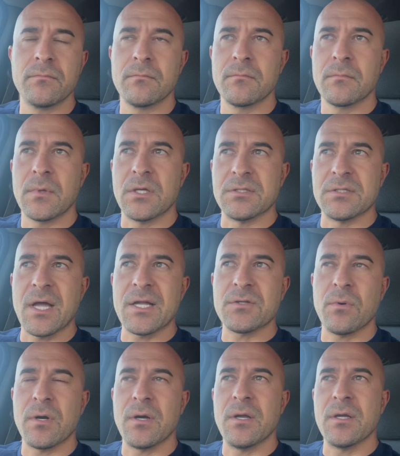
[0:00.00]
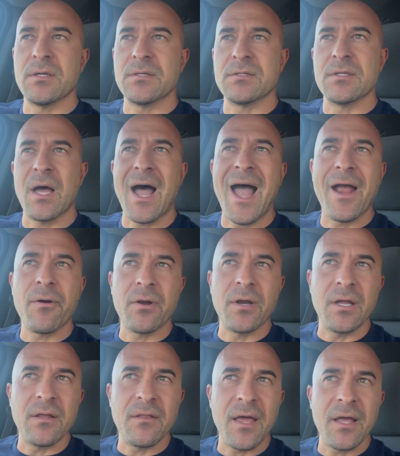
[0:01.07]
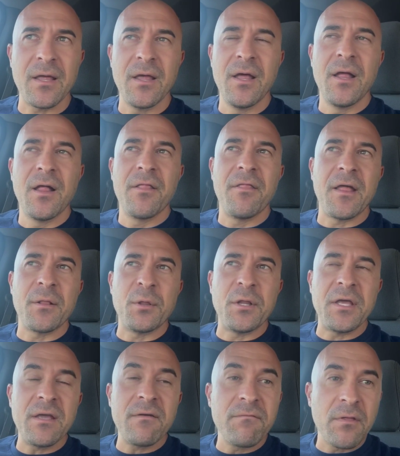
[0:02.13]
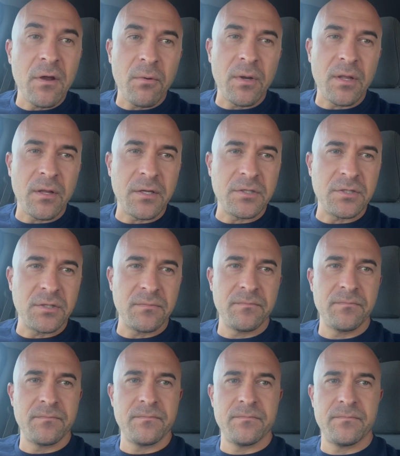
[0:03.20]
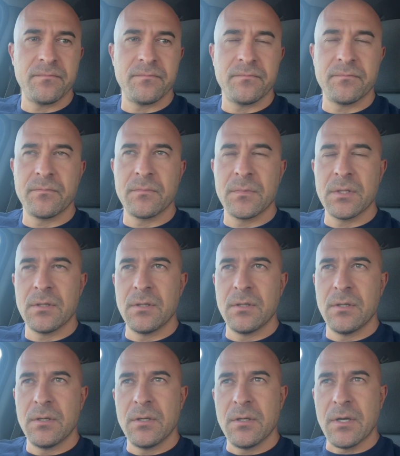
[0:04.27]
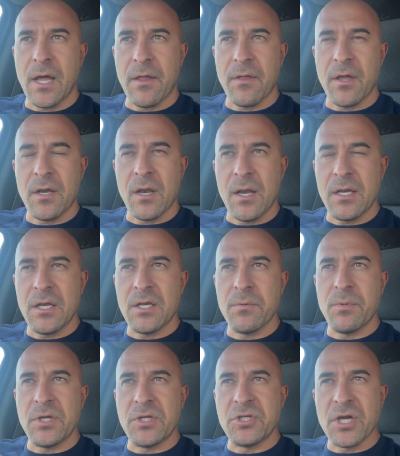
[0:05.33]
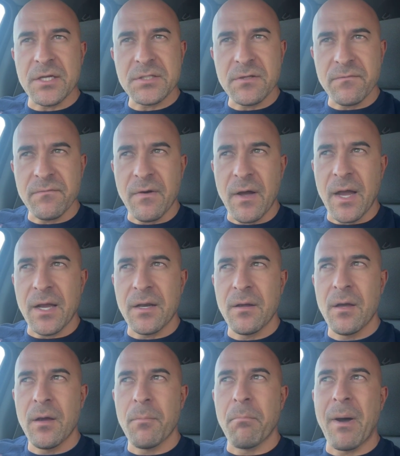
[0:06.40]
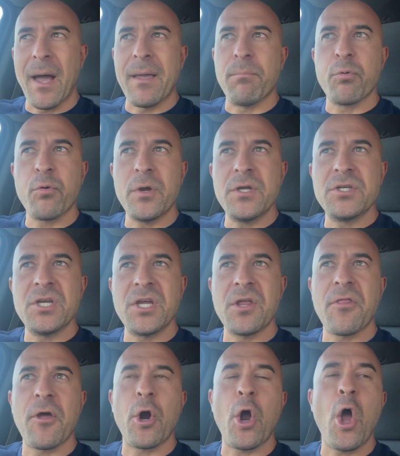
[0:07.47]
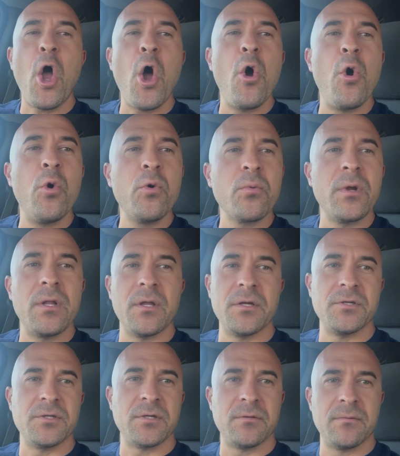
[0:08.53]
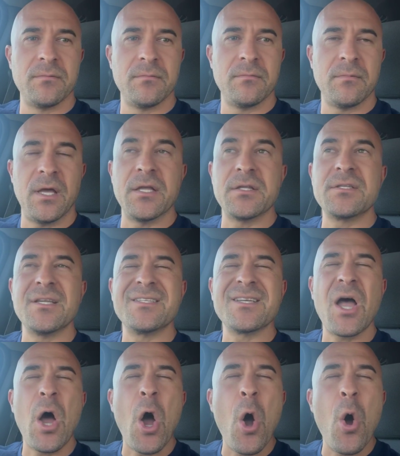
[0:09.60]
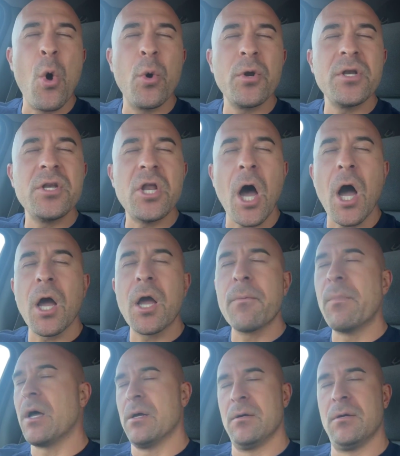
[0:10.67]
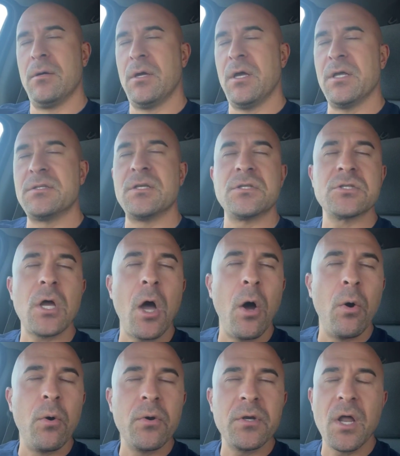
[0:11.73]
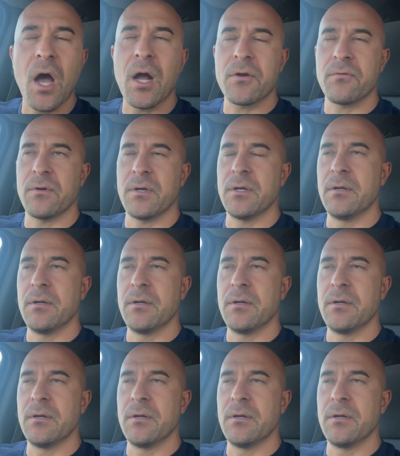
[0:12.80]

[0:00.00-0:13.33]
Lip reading: Because that's what it is, the irony. They leave their religion. Now they didn't need to be justified by preaching their own religion. It's its own dogma. It's its own doctrine.